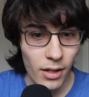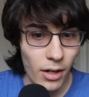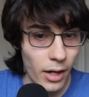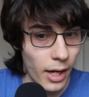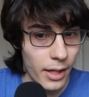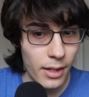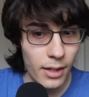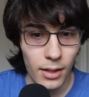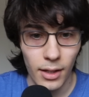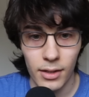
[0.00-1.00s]
All right, I
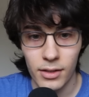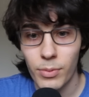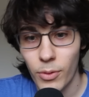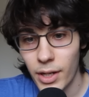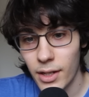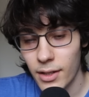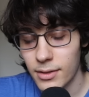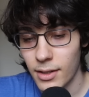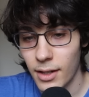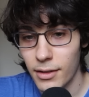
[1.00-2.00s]
think at this point,
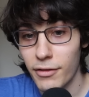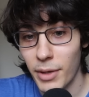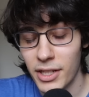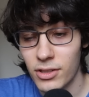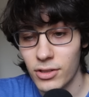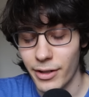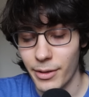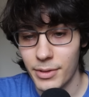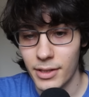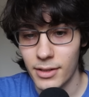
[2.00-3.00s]
it's kind of my
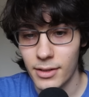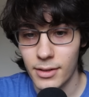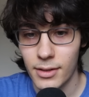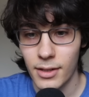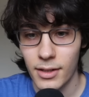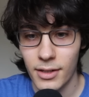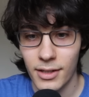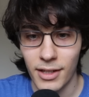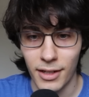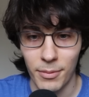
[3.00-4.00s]
script is
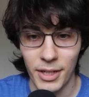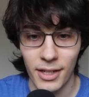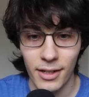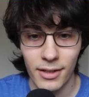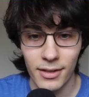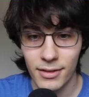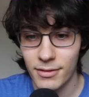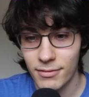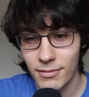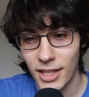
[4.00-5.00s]
gonna be
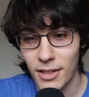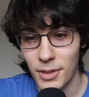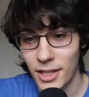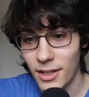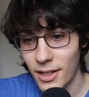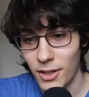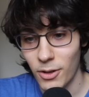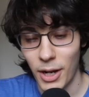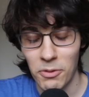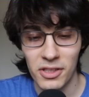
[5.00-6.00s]
need to be you
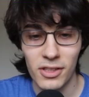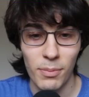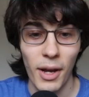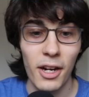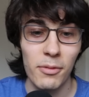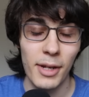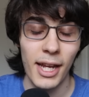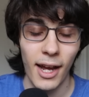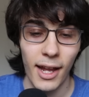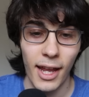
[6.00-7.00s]
know i was inspired by
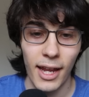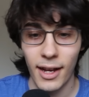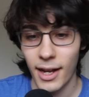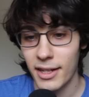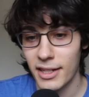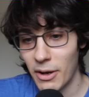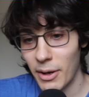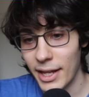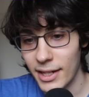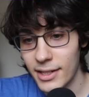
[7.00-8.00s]
AI, ai now
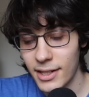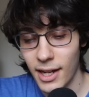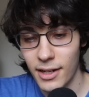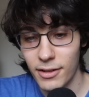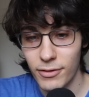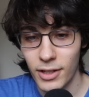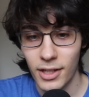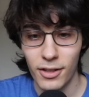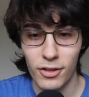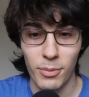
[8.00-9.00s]
i need to kind of
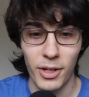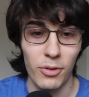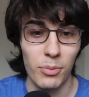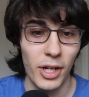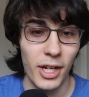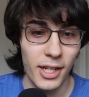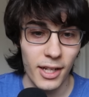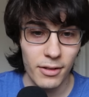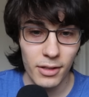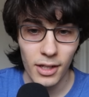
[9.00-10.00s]
use my own brain
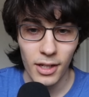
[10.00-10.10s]
again